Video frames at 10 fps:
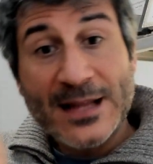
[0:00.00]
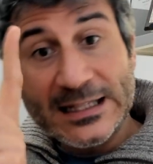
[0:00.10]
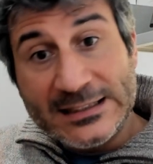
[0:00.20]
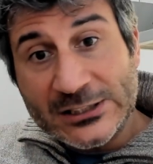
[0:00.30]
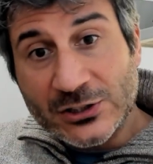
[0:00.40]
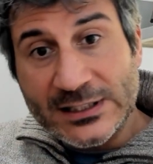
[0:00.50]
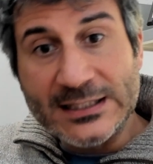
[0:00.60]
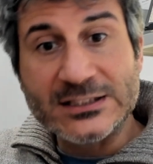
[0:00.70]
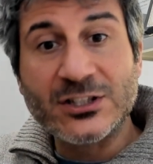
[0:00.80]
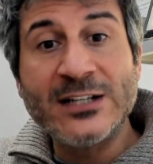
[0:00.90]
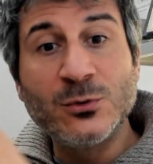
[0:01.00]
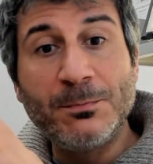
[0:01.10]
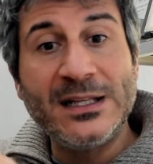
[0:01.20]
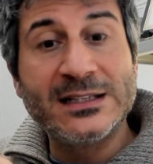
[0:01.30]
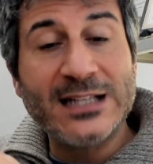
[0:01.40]
Additionally, try to
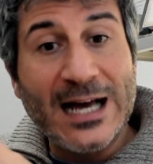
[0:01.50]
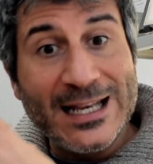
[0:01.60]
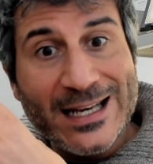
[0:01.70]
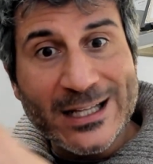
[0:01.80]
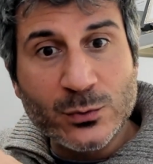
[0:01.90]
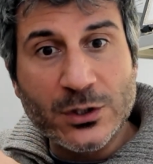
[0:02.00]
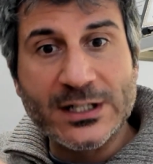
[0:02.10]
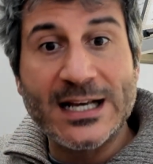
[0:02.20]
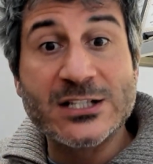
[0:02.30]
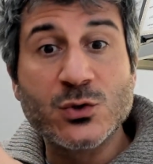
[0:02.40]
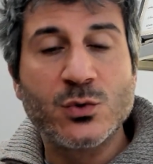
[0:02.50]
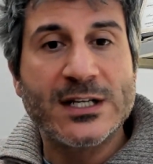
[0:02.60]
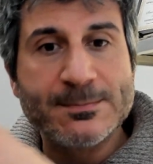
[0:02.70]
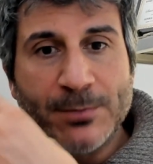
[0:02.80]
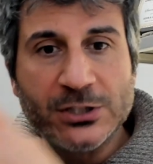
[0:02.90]
build a network as soon
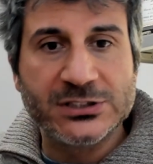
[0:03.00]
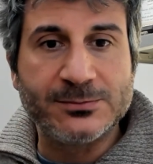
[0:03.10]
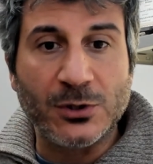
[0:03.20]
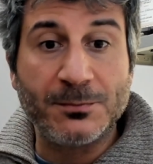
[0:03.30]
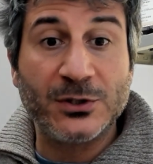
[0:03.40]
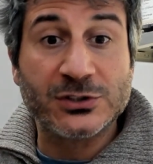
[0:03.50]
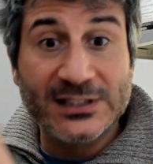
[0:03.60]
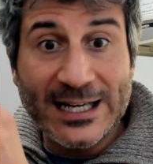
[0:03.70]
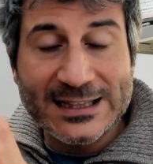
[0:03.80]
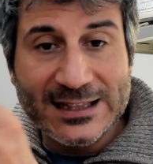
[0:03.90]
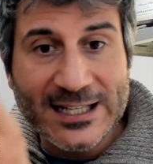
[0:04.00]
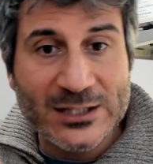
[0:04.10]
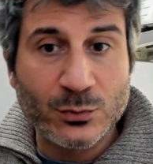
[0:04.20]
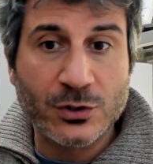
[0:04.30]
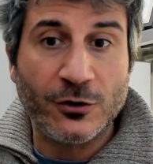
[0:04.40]
as possible because that
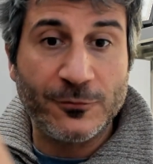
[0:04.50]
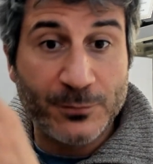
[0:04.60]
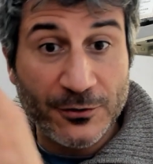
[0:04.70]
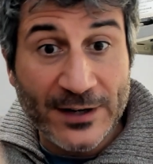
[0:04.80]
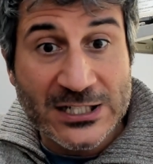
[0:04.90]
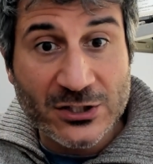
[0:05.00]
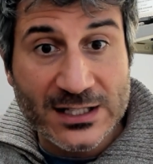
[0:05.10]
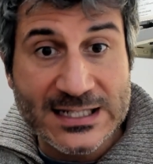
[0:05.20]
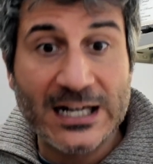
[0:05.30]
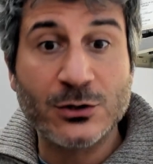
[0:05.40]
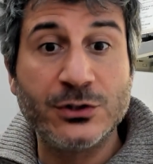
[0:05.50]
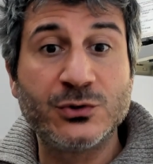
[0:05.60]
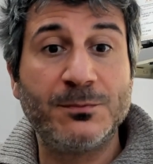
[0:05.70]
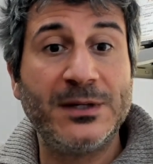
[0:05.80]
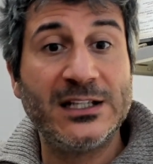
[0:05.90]
network of professionals are going
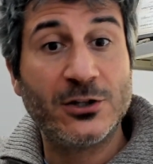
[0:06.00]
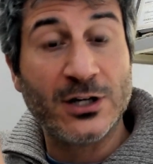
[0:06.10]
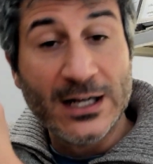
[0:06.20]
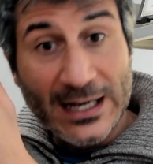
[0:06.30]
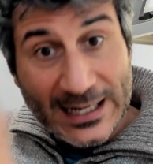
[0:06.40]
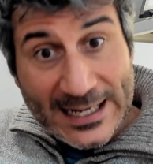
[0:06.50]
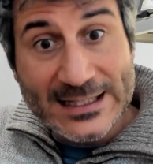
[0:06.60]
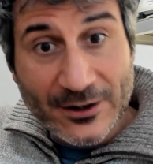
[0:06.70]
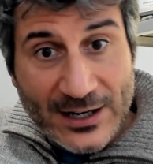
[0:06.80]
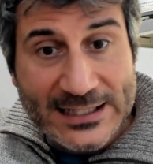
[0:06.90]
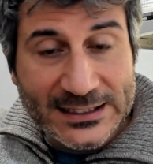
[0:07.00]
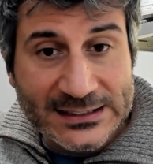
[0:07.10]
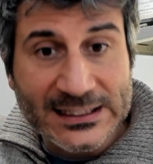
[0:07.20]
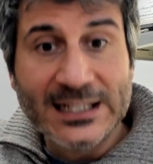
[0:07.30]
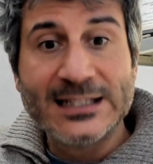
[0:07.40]
to be your letter writers